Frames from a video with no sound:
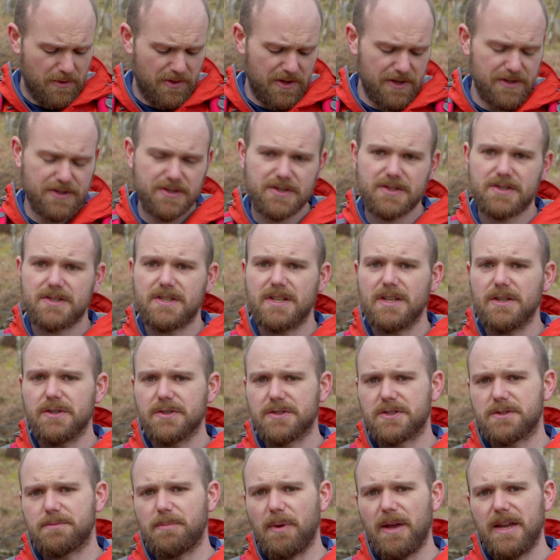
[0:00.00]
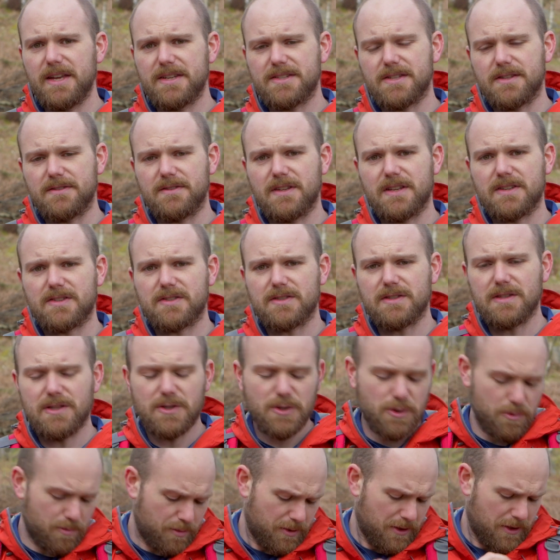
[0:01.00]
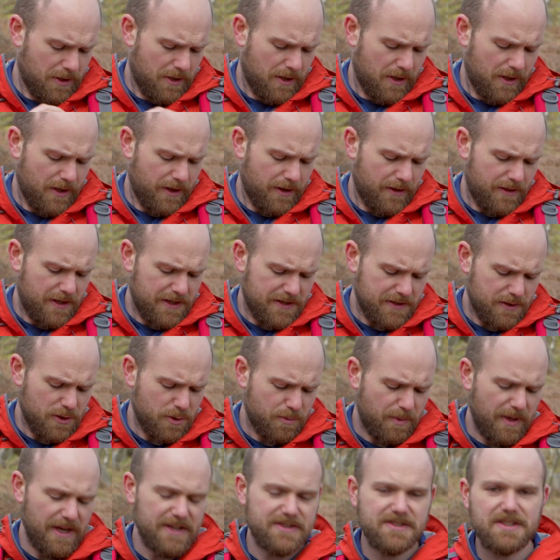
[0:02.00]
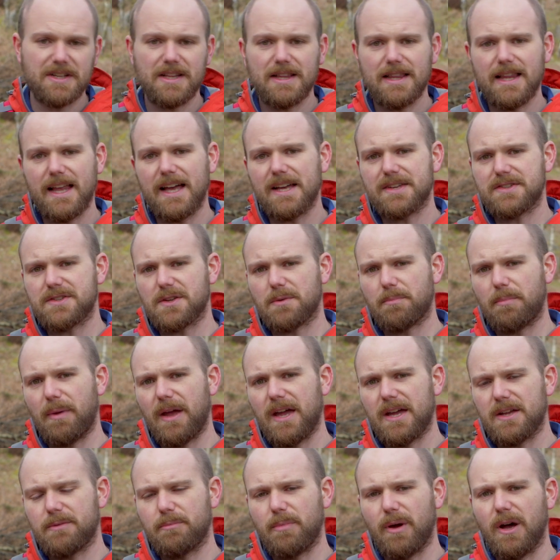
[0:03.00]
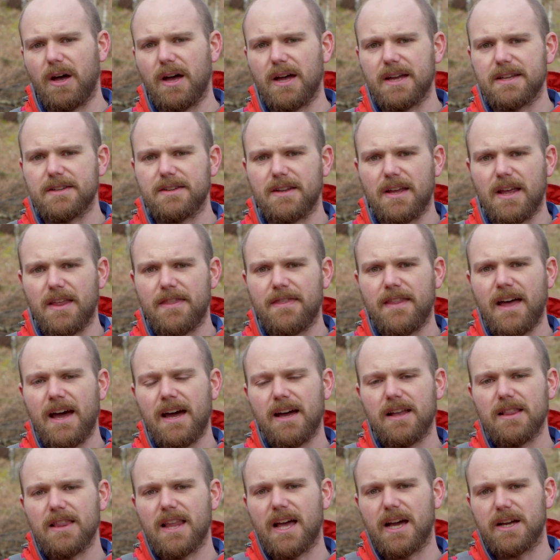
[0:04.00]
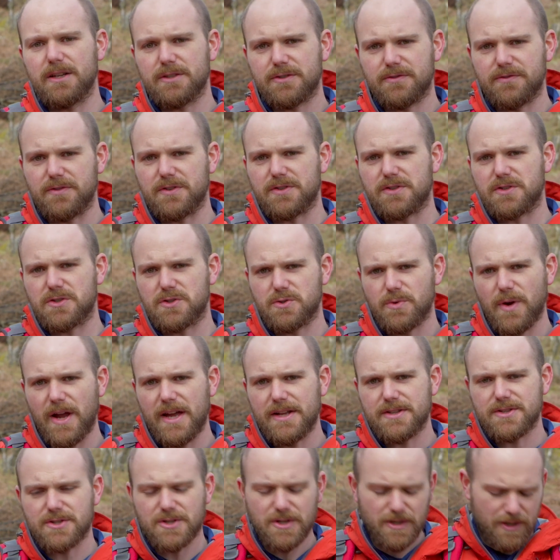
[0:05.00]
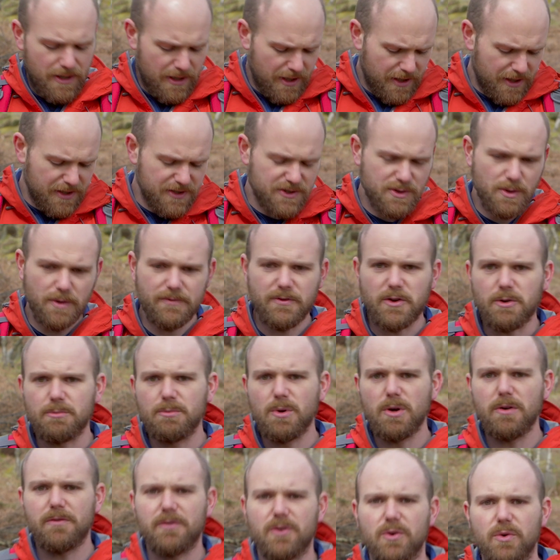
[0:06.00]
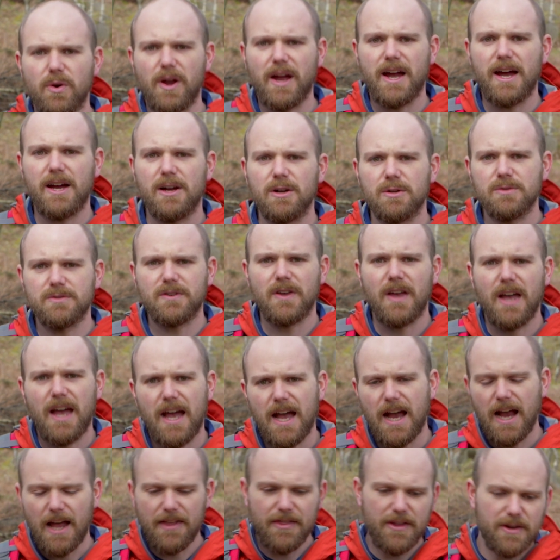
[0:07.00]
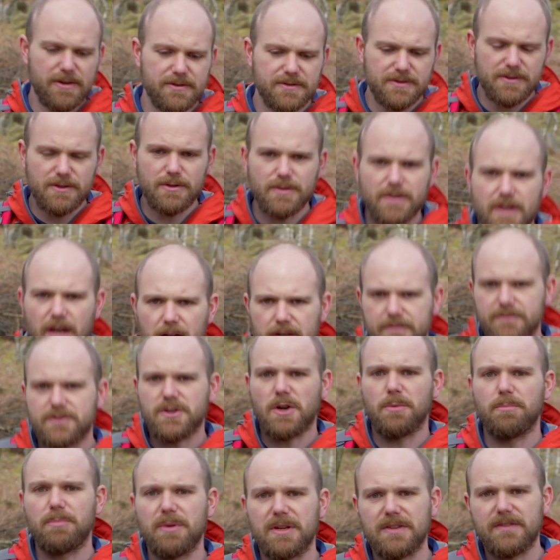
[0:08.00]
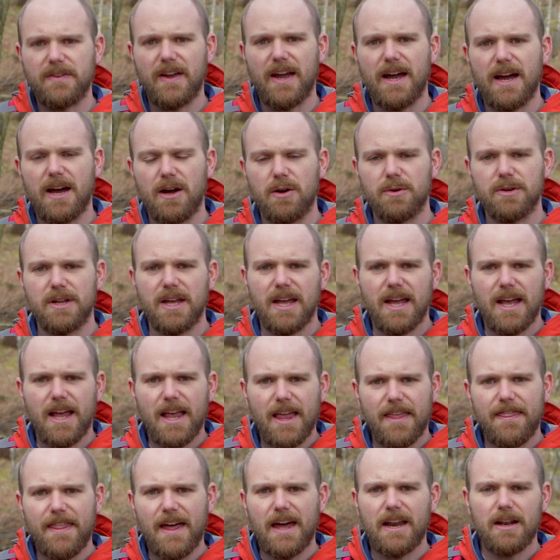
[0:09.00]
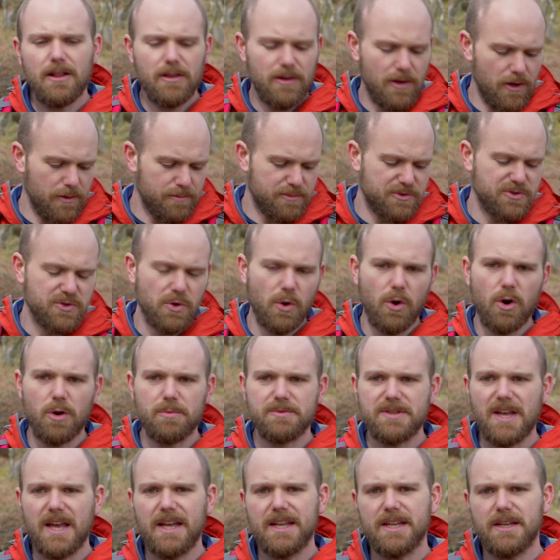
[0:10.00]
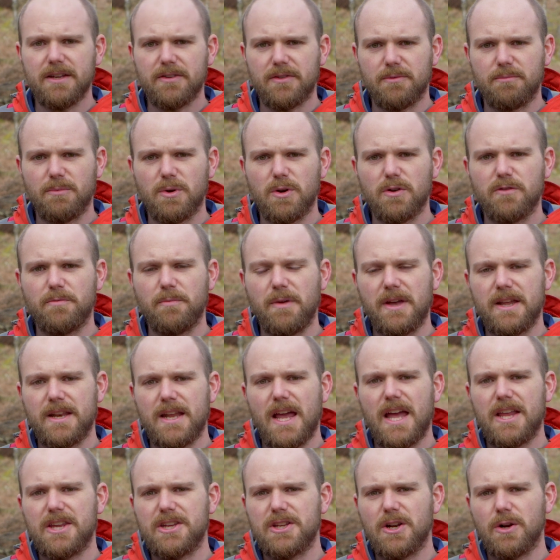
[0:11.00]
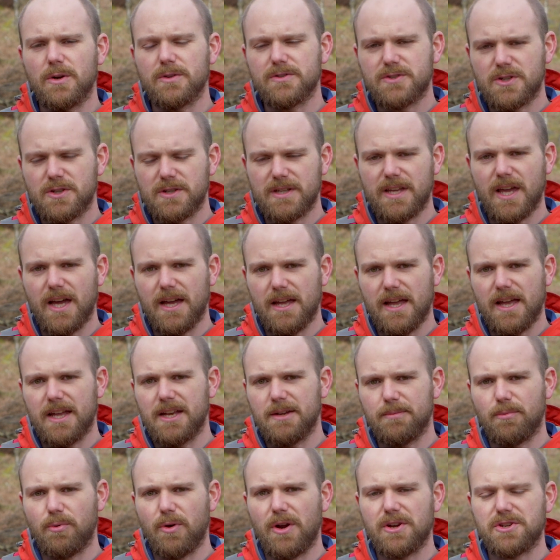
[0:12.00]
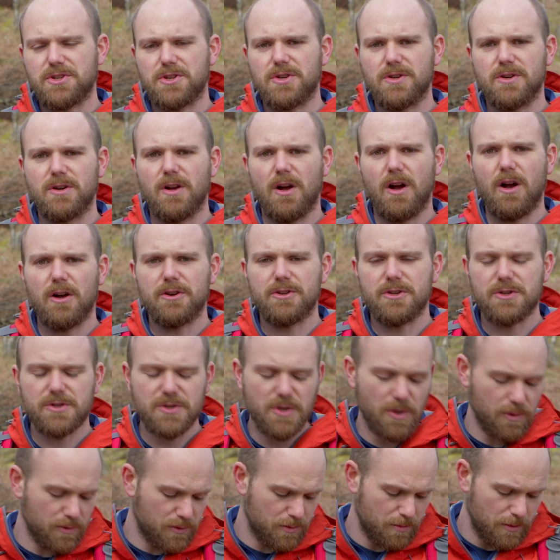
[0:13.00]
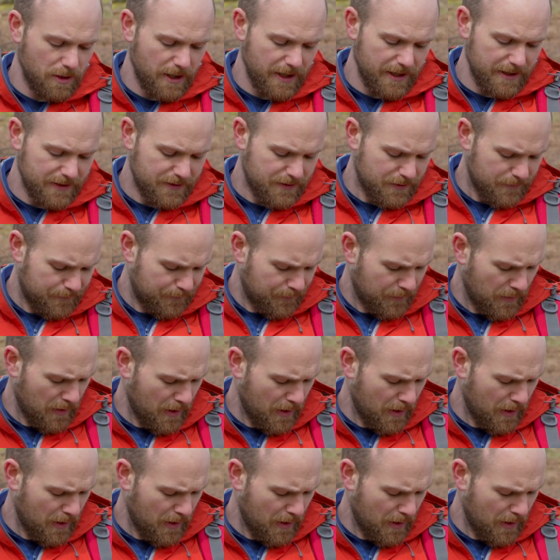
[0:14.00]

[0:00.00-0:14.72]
but there's still space in this loop. This loop has an elastic band behind it, and that allows for the stretch. So if you're moving around and you're kind of jumping down, that absorbs any of the movement and you don't get any pressure on your shoulder blades.